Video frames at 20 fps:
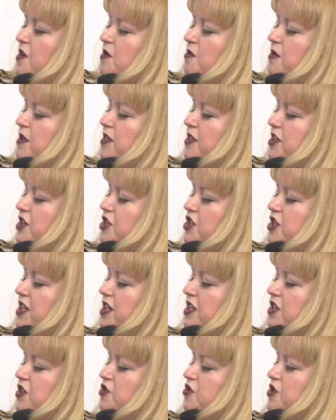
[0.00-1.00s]
with the
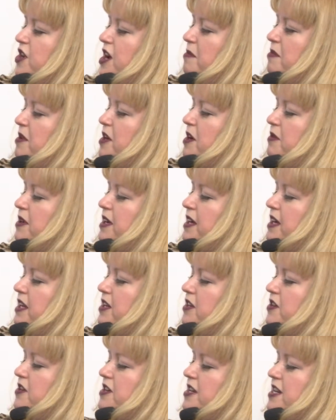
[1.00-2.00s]
chin strap going
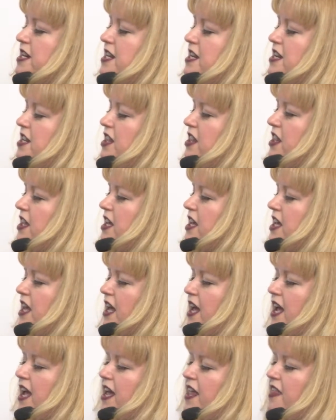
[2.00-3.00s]
underneath,
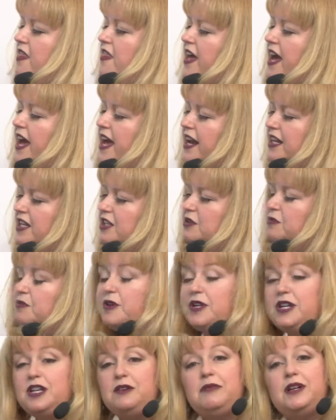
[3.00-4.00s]
and that is
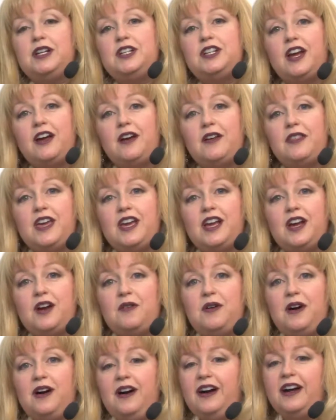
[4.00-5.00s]
pretty much how they
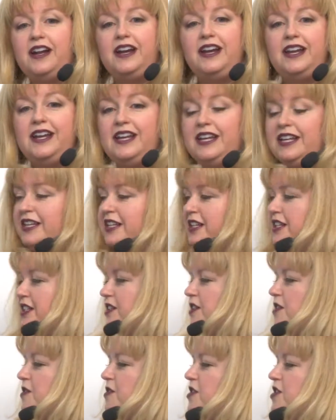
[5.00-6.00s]
go on.
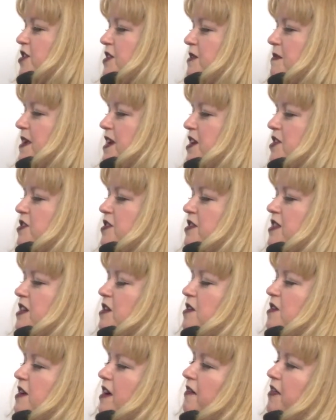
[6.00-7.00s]
So you just make sure
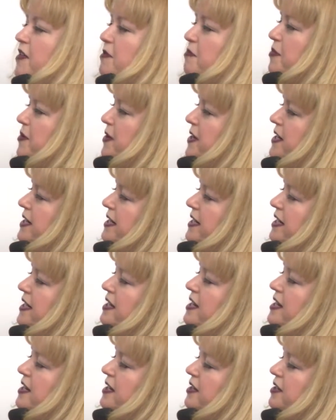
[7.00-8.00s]
that you have the
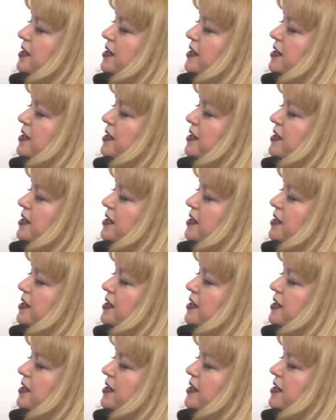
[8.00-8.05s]
printed